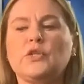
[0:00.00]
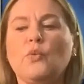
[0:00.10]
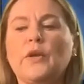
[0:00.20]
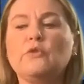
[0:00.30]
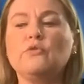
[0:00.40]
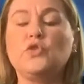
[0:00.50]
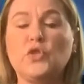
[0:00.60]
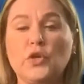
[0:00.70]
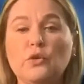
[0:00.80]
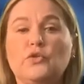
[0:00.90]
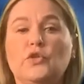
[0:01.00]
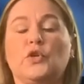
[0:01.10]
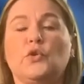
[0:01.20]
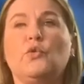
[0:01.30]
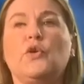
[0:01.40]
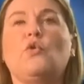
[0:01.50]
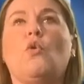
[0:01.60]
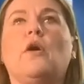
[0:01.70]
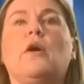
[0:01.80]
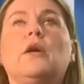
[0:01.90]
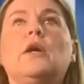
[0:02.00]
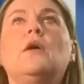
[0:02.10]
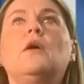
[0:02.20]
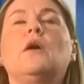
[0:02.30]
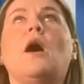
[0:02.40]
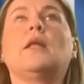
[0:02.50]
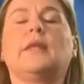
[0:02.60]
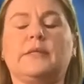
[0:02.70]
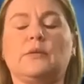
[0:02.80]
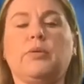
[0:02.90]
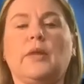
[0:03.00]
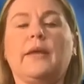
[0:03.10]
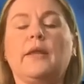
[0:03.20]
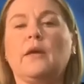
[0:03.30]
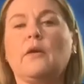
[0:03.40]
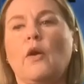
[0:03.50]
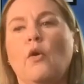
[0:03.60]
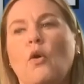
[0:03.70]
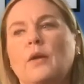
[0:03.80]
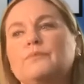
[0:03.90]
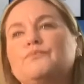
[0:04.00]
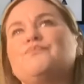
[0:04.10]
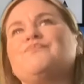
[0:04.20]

So when you do your lesson planning, or